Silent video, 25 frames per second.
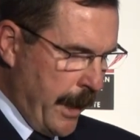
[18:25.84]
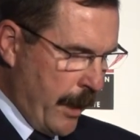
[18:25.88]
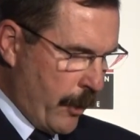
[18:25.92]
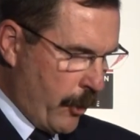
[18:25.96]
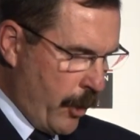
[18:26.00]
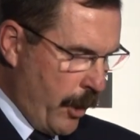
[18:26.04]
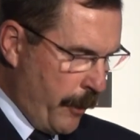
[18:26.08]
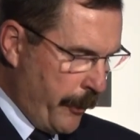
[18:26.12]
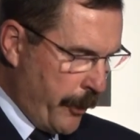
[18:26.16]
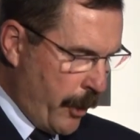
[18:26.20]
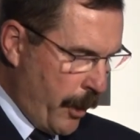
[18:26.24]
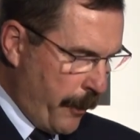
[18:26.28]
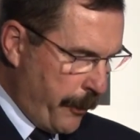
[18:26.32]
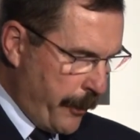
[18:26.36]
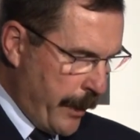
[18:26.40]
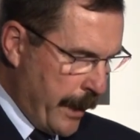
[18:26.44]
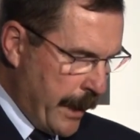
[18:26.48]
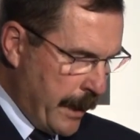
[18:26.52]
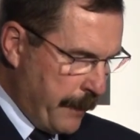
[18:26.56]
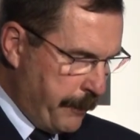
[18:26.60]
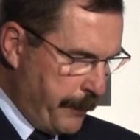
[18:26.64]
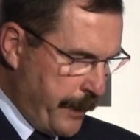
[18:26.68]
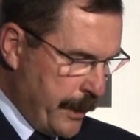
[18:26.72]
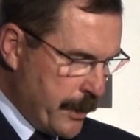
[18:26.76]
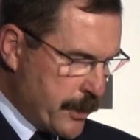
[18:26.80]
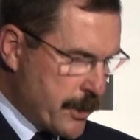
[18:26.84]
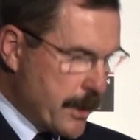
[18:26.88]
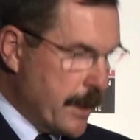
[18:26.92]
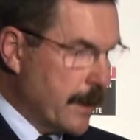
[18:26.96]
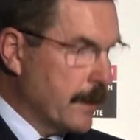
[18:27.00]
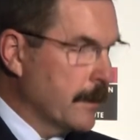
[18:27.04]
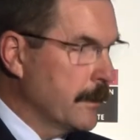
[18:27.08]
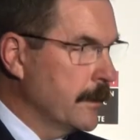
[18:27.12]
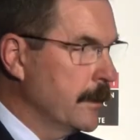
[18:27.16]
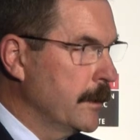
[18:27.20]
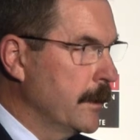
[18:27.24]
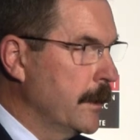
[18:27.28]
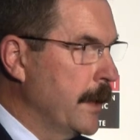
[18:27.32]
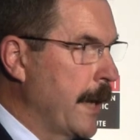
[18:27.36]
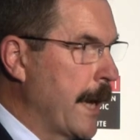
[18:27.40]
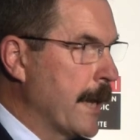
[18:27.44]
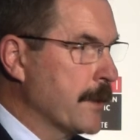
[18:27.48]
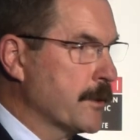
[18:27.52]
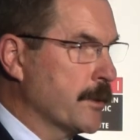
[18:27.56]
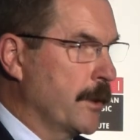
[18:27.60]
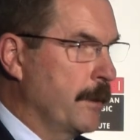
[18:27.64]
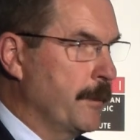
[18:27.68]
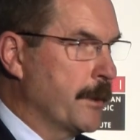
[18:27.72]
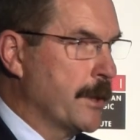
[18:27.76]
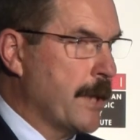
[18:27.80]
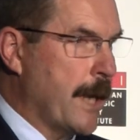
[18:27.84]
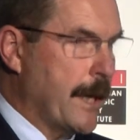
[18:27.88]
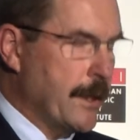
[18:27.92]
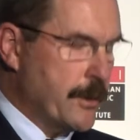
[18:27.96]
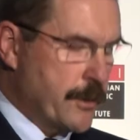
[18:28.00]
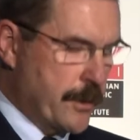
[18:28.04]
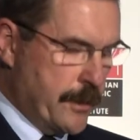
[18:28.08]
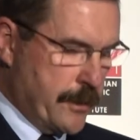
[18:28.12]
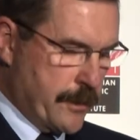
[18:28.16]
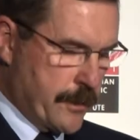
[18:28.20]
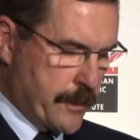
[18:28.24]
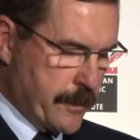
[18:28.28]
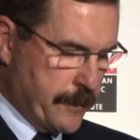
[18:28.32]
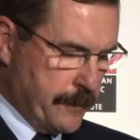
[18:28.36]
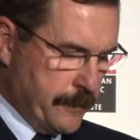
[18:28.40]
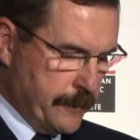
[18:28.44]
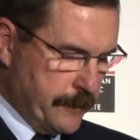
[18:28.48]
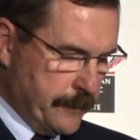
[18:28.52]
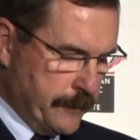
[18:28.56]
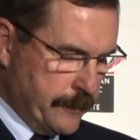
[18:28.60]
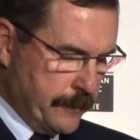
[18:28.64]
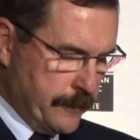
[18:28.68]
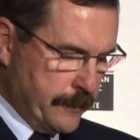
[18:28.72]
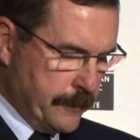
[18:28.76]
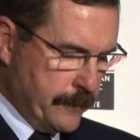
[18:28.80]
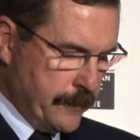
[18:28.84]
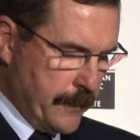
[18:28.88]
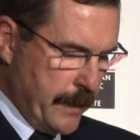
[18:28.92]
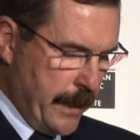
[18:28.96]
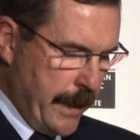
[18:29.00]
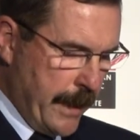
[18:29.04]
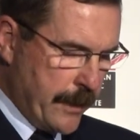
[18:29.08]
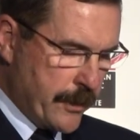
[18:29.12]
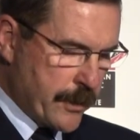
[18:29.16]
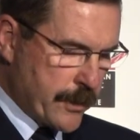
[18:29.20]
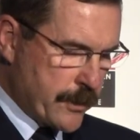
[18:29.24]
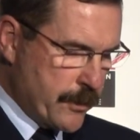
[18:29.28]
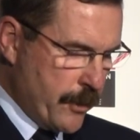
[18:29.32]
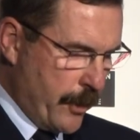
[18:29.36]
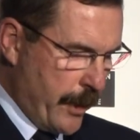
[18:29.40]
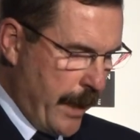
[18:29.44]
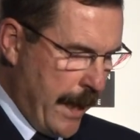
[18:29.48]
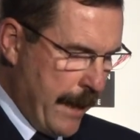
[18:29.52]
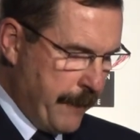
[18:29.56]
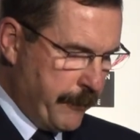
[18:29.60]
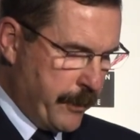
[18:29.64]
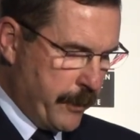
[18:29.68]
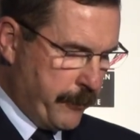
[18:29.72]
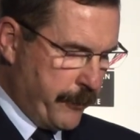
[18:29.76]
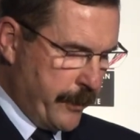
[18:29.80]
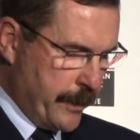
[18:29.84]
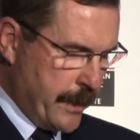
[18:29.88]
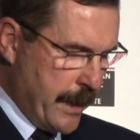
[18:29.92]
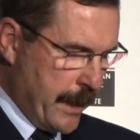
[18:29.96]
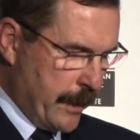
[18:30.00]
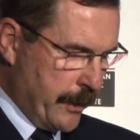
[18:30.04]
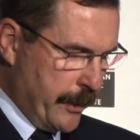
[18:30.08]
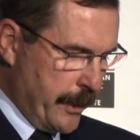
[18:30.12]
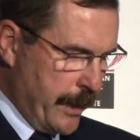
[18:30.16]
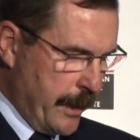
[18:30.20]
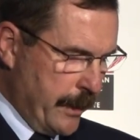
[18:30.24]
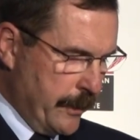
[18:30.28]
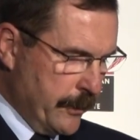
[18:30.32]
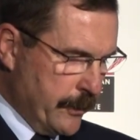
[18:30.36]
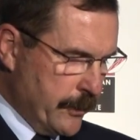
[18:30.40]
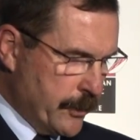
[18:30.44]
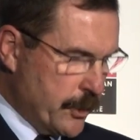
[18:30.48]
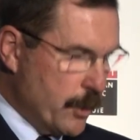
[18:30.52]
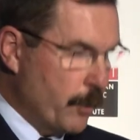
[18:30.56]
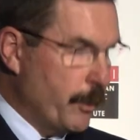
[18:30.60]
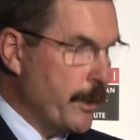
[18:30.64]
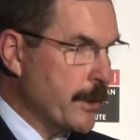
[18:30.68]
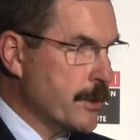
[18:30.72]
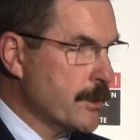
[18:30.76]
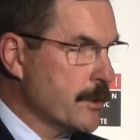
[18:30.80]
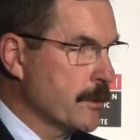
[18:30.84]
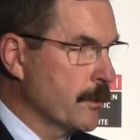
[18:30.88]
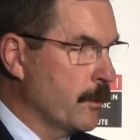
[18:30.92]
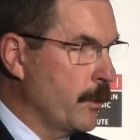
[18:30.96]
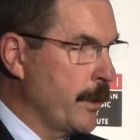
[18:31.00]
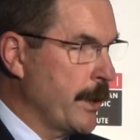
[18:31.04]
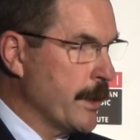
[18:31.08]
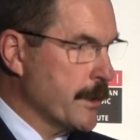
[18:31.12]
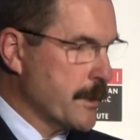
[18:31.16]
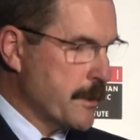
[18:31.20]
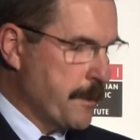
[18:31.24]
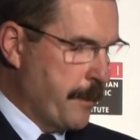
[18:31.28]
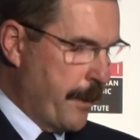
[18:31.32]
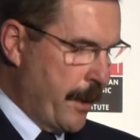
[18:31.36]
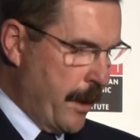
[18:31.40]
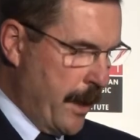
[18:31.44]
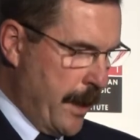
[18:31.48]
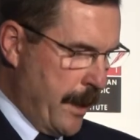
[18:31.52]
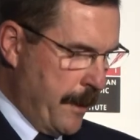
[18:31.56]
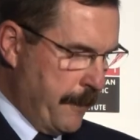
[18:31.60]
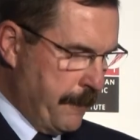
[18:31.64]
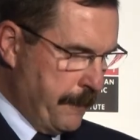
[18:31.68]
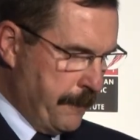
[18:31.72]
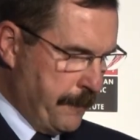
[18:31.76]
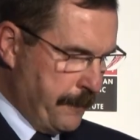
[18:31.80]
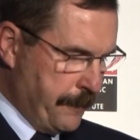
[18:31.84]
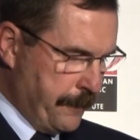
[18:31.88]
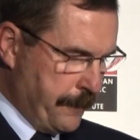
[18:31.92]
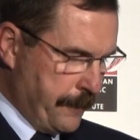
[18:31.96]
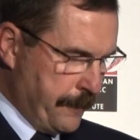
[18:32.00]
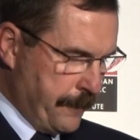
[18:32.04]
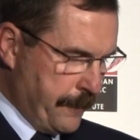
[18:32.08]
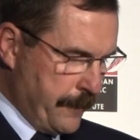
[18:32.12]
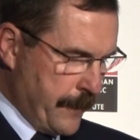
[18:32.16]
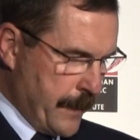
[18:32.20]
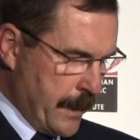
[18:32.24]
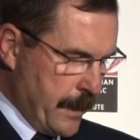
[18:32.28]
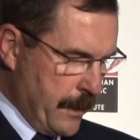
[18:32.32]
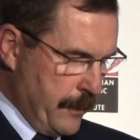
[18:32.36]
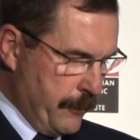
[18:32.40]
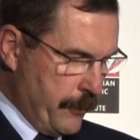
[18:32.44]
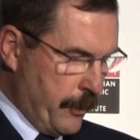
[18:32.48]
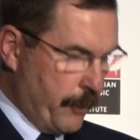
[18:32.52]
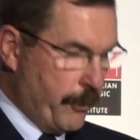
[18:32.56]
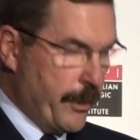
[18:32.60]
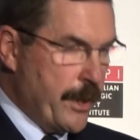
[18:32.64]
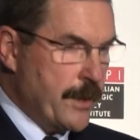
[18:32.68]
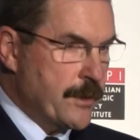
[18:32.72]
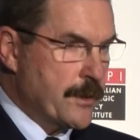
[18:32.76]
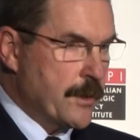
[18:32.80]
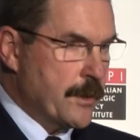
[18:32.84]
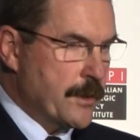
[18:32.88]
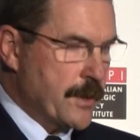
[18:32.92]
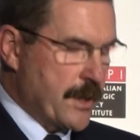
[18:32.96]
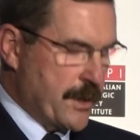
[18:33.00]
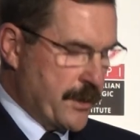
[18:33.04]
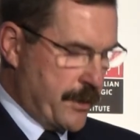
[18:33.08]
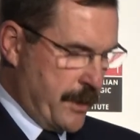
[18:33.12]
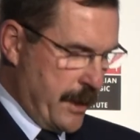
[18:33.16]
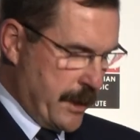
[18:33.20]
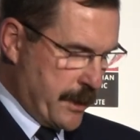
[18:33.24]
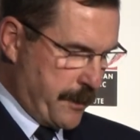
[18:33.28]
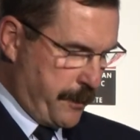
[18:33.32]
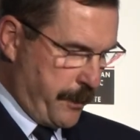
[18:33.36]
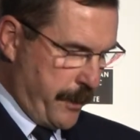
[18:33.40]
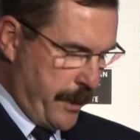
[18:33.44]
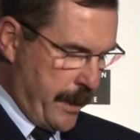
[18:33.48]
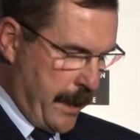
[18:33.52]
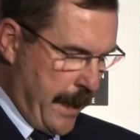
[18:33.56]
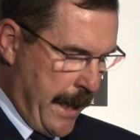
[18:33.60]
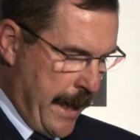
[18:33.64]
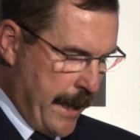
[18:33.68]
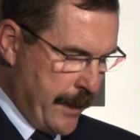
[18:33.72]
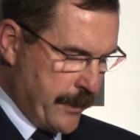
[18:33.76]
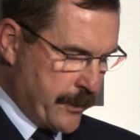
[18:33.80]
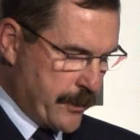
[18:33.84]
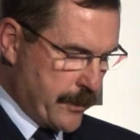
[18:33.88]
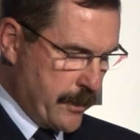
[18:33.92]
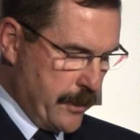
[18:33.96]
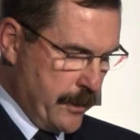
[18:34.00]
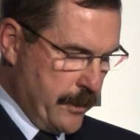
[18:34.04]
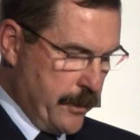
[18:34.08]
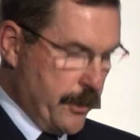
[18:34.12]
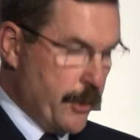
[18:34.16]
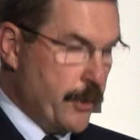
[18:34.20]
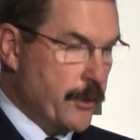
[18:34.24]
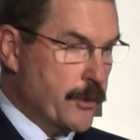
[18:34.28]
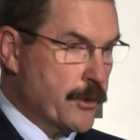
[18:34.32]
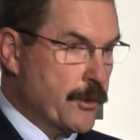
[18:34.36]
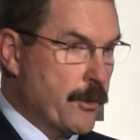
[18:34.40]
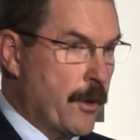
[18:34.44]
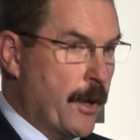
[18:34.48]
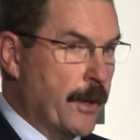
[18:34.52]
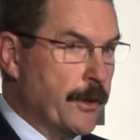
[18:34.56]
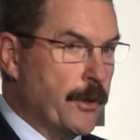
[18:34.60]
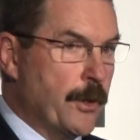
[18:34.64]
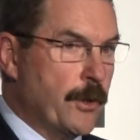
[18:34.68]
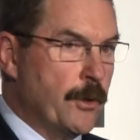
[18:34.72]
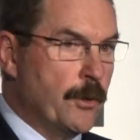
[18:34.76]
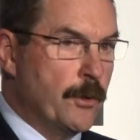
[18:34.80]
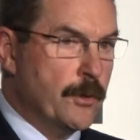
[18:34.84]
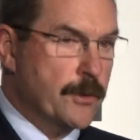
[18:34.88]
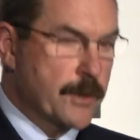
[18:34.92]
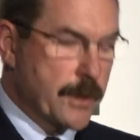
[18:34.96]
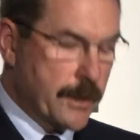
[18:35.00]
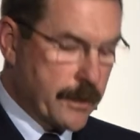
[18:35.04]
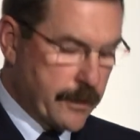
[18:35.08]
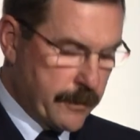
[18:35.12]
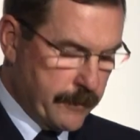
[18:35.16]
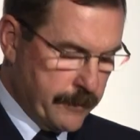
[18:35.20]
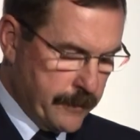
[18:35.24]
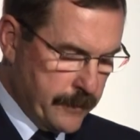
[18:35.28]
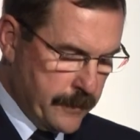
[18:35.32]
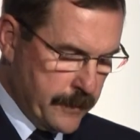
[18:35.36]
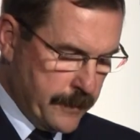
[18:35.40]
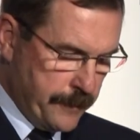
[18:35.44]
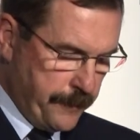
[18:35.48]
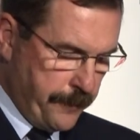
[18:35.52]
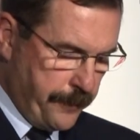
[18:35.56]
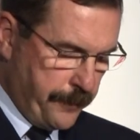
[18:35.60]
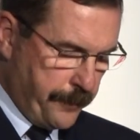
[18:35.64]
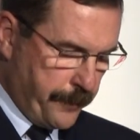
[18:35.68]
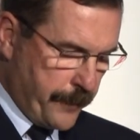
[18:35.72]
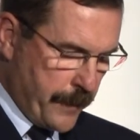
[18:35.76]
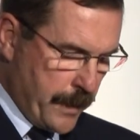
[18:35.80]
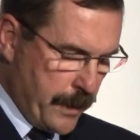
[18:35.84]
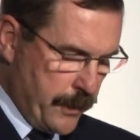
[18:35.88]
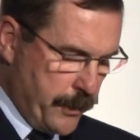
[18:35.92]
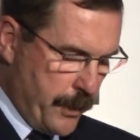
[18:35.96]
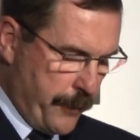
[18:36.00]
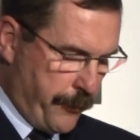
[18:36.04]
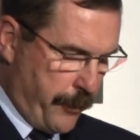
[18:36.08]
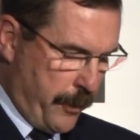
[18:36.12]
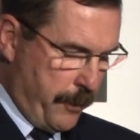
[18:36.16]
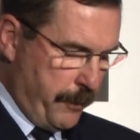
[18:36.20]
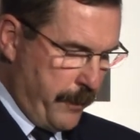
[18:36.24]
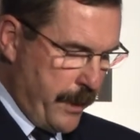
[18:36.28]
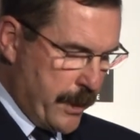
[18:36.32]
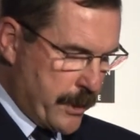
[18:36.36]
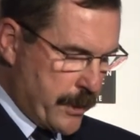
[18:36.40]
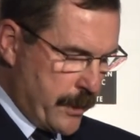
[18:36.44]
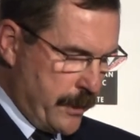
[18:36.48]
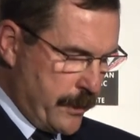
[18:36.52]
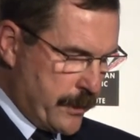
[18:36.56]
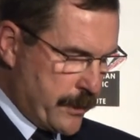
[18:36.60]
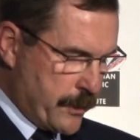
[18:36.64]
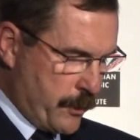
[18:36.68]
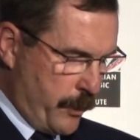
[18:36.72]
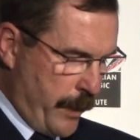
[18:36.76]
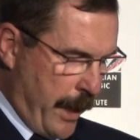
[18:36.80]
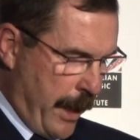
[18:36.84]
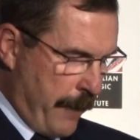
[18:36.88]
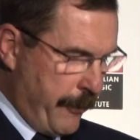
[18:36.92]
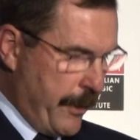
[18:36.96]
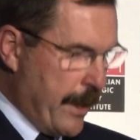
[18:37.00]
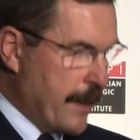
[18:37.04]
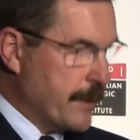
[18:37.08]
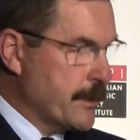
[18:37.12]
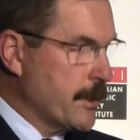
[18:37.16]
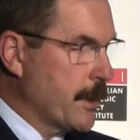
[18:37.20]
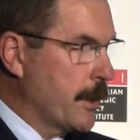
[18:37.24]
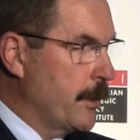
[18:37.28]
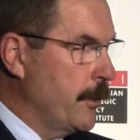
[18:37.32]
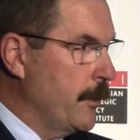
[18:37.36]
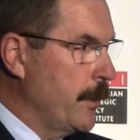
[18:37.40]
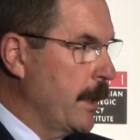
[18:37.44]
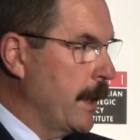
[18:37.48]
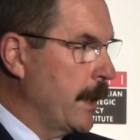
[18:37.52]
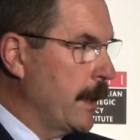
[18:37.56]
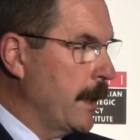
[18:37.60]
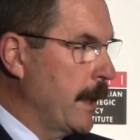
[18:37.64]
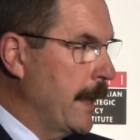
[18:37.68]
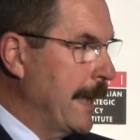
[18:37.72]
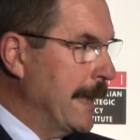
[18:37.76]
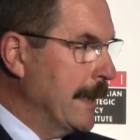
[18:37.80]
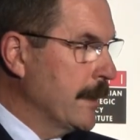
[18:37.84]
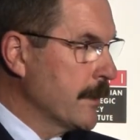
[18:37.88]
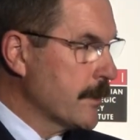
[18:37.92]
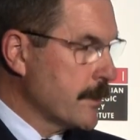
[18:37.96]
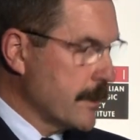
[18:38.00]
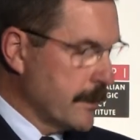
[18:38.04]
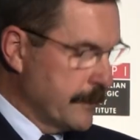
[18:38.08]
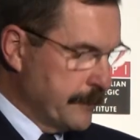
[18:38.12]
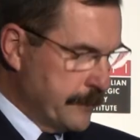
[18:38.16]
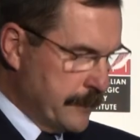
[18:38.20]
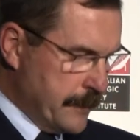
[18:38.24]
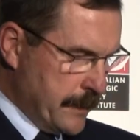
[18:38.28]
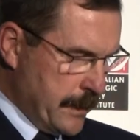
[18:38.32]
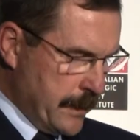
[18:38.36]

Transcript: Our common operating picture has limitations. It does not have the fidelity to which we aspire, for reasons as disparate as who's trying to use it, different missions we are executing in it,